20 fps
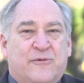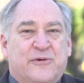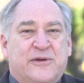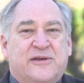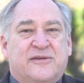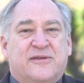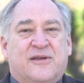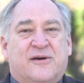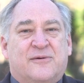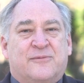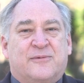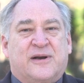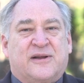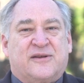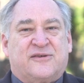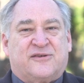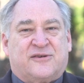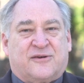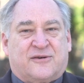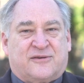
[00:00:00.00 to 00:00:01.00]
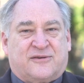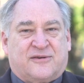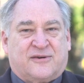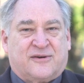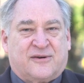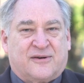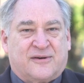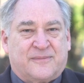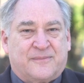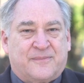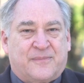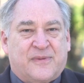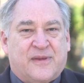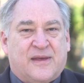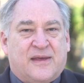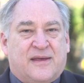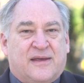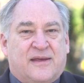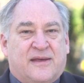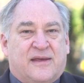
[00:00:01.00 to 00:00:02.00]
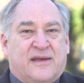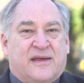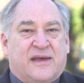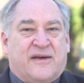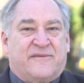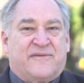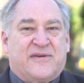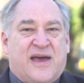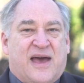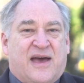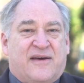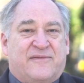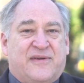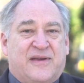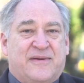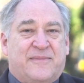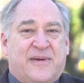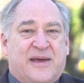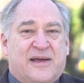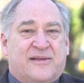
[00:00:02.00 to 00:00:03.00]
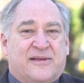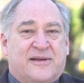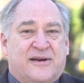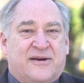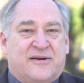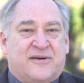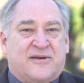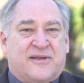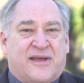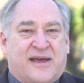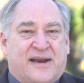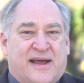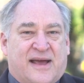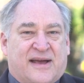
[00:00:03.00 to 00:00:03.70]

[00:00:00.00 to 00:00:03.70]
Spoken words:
will you know when it's your turn? If you have email and internet